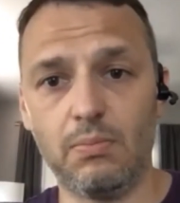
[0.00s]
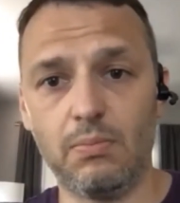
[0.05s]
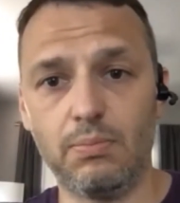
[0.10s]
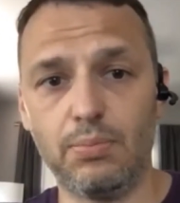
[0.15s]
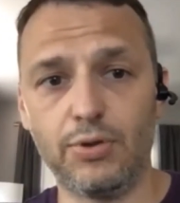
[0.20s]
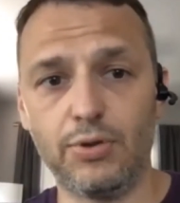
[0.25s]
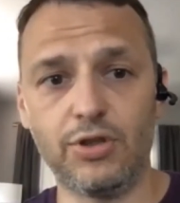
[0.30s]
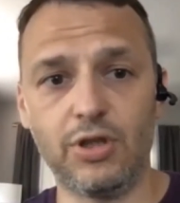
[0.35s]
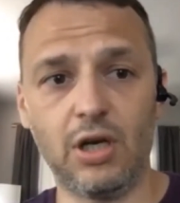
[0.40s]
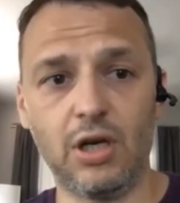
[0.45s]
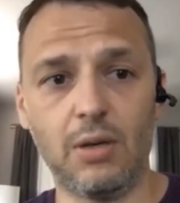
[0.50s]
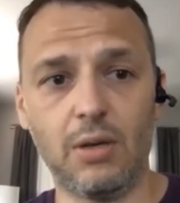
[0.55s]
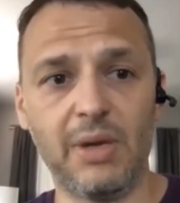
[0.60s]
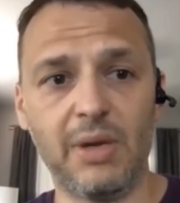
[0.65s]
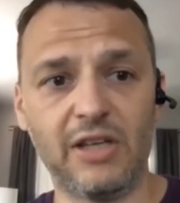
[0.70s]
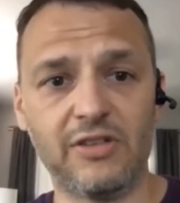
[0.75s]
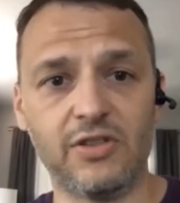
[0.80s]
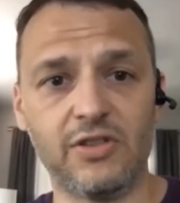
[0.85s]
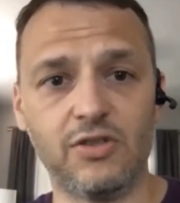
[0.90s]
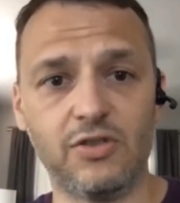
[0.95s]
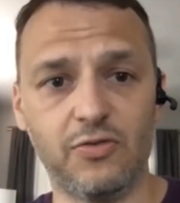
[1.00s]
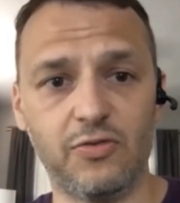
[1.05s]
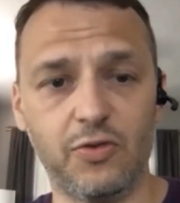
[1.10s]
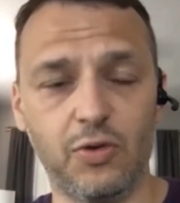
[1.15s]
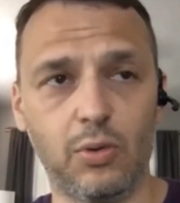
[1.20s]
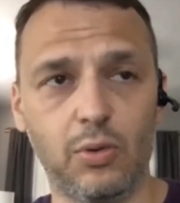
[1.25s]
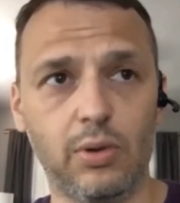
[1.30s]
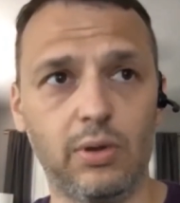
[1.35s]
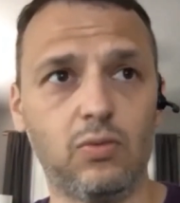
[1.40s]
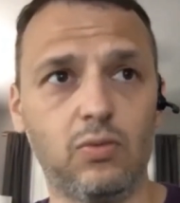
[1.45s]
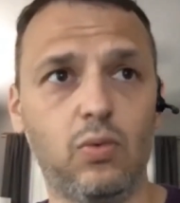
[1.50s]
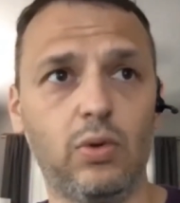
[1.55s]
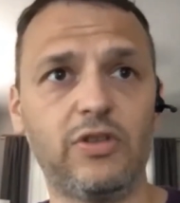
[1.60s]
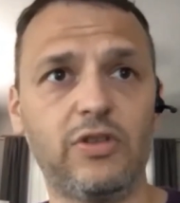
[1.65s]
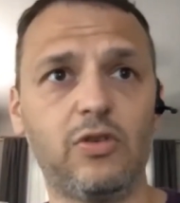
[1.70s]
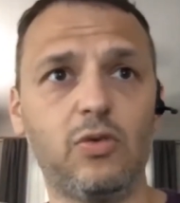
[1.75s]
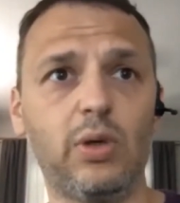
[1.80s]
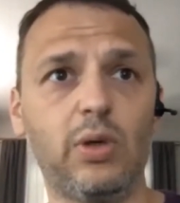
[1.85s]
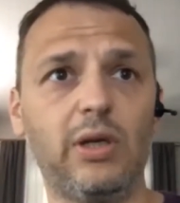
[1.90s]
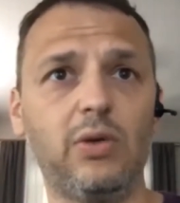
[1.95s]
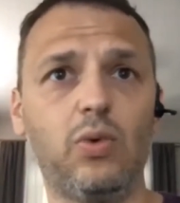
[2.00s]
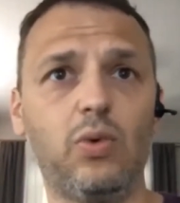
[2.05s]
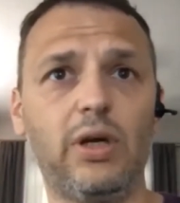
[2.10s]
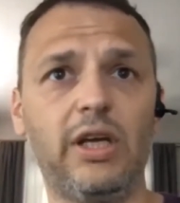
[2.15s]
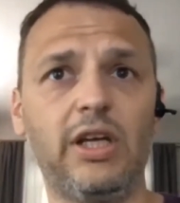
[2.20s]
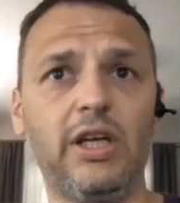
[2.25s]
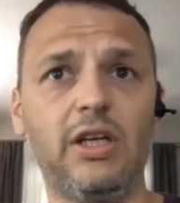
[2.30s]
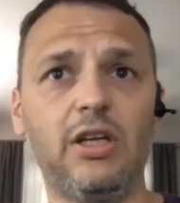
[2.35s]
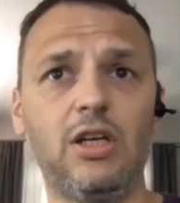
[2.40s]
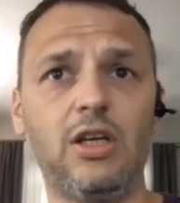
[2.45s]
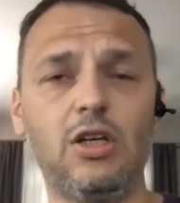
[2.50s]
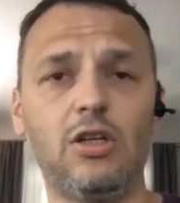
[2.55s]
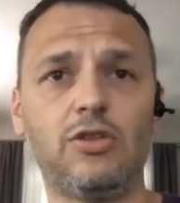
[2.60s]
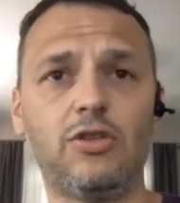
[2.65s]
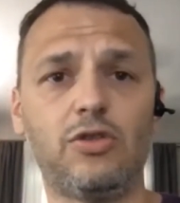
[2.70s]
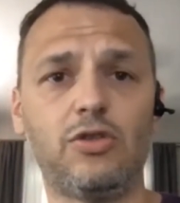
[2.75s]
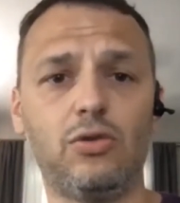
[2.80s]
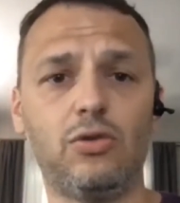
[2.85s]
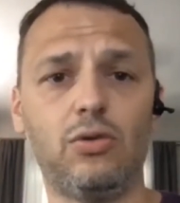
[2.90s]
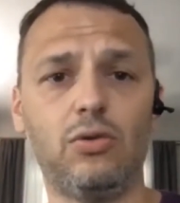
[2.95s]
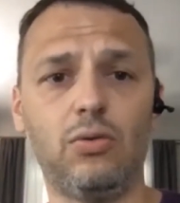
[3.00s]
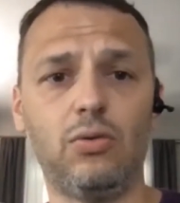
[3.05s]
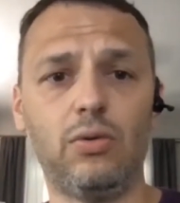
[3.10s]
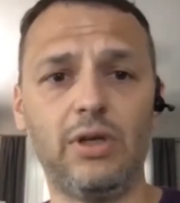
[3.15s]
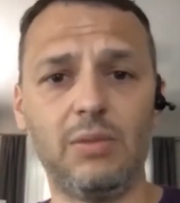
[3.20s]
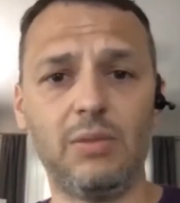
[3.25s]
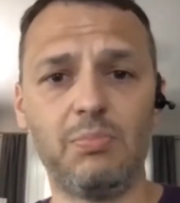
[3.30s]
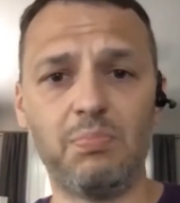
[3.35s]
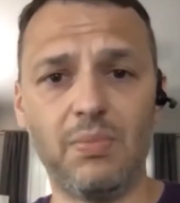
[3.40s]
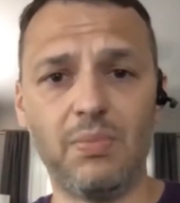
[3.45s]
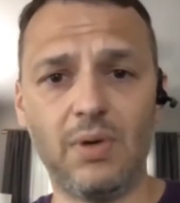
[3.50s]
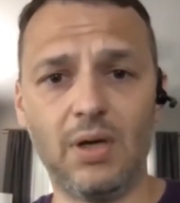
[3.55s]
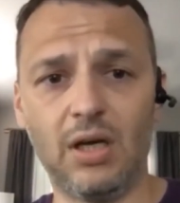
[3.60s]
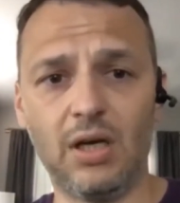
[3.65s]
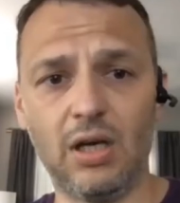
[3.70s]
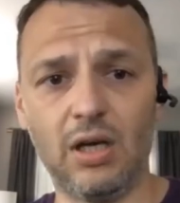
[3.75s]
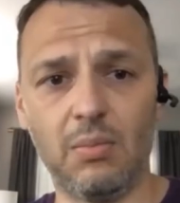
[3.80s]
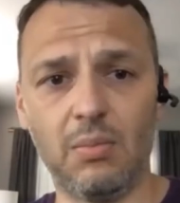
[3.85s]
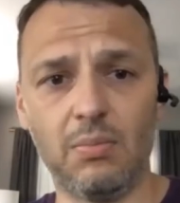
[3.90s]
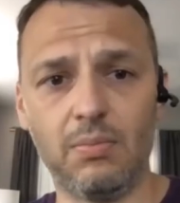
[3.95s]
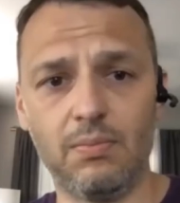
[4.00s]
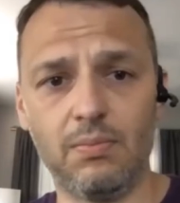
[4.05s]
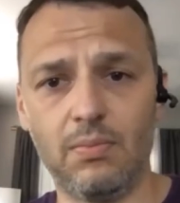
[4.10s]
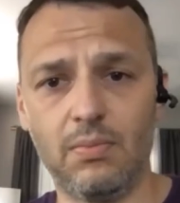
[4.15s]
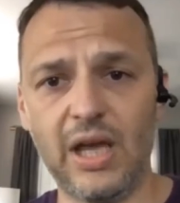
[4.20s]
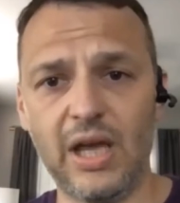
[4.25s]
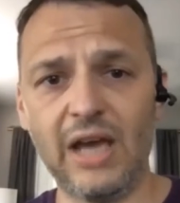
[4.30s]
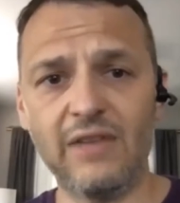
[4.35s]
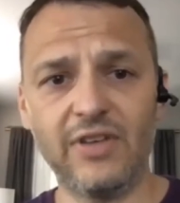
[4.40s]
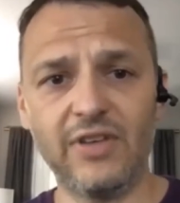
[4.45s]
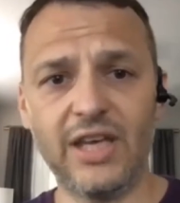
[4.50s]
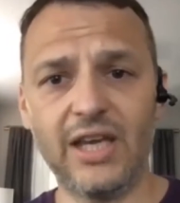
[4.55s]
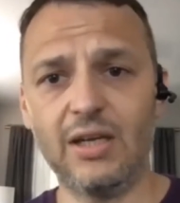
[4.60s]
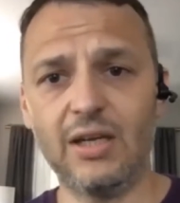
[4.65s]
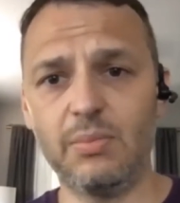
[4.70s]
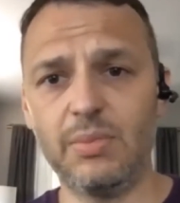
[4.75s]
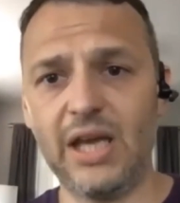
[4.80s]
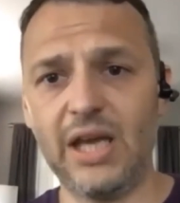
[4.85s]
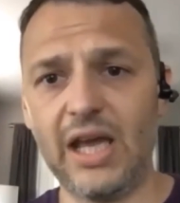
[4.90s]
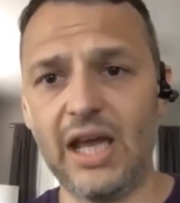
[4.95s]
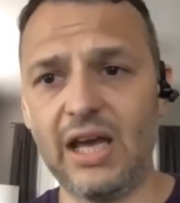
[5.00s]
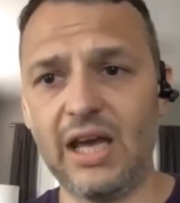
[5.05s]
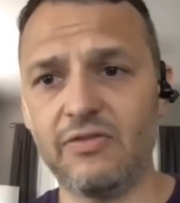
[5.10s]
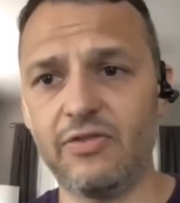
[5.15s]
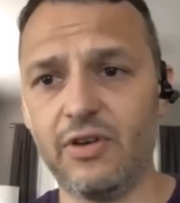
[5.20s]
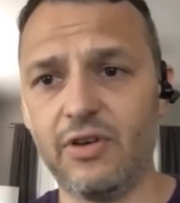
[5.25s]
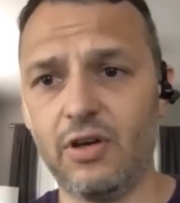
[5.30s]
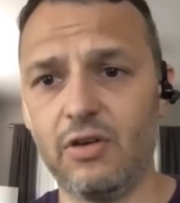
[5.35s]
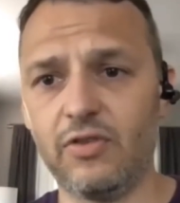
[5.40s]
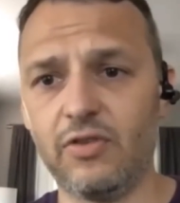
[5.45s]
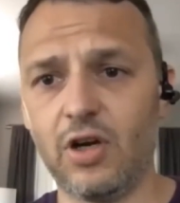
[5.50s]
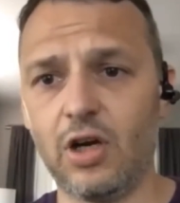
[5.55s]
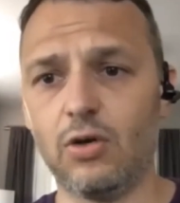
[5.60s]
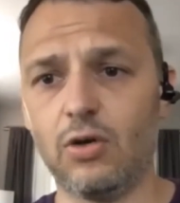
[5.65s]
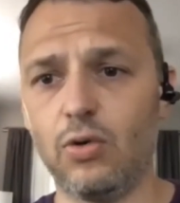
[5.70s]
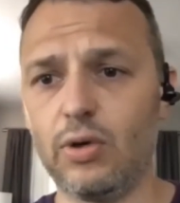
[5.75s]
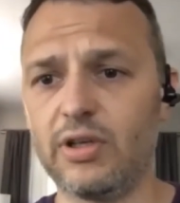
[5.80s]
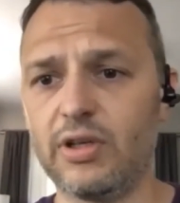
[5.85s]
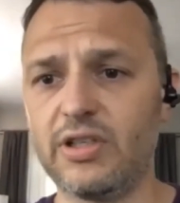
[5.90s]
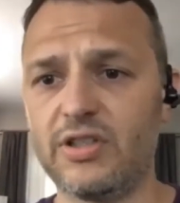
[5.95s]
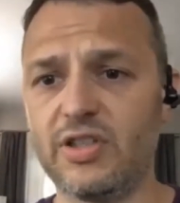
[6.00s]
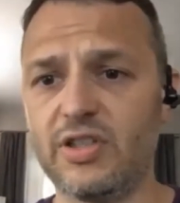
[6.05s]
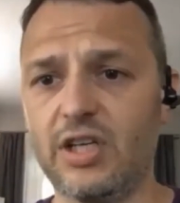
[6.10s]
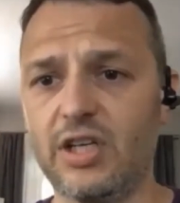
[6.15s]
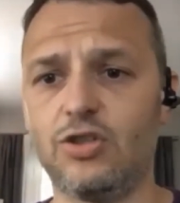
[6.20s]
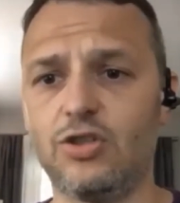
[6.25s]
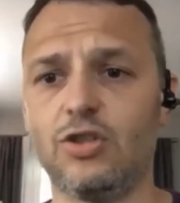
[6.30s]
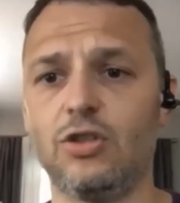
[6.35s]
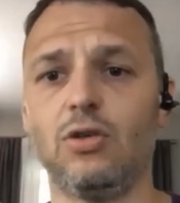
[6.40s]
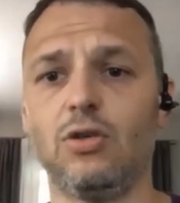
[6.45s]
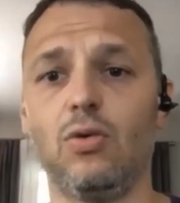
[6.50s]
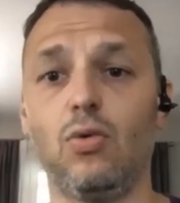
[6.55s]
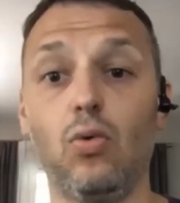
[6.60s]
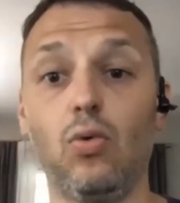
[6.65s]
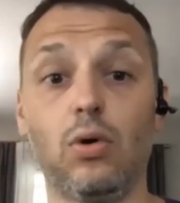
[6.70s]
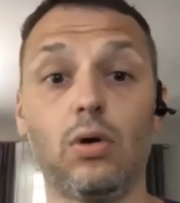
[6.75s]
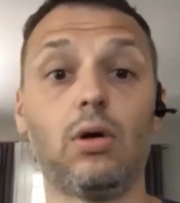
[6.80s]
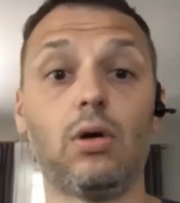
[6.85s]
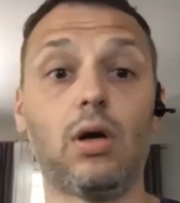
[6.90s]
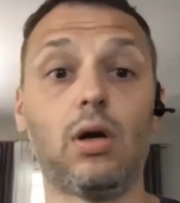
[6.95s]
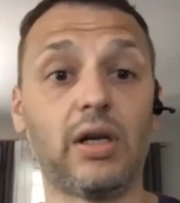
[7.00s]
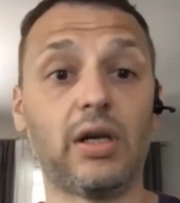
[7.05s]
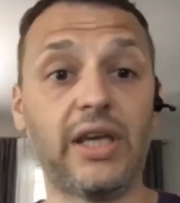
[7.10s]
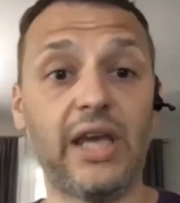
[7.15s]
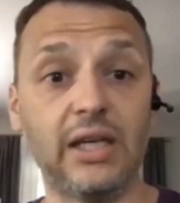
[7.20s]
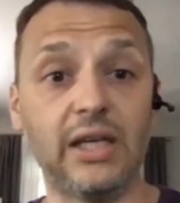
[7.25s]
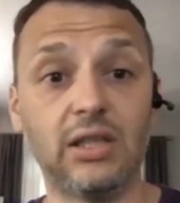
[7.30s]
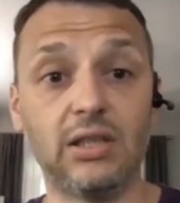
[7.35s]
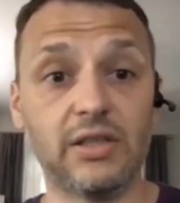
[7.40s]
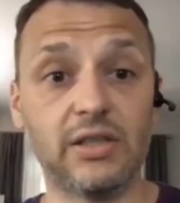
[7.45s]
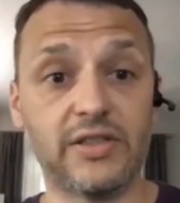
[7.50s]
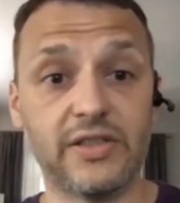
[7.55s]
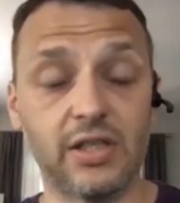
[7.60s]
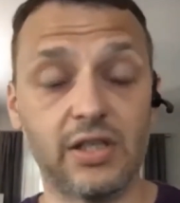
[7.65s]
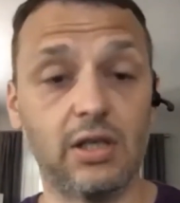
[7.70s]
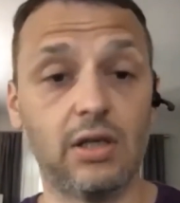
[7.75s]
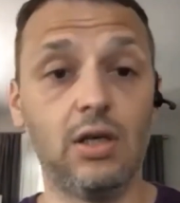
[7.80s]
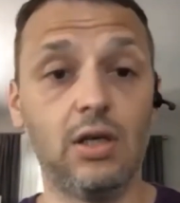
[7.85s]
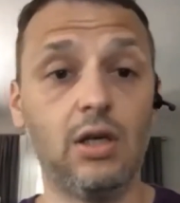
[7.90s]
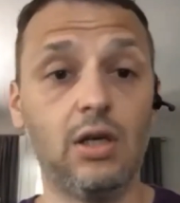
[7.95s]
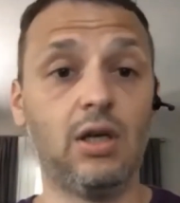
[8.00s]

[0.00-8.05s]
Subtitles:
pushing our message forward? What's the right way to advocate on behalf of our organization or our candidacy?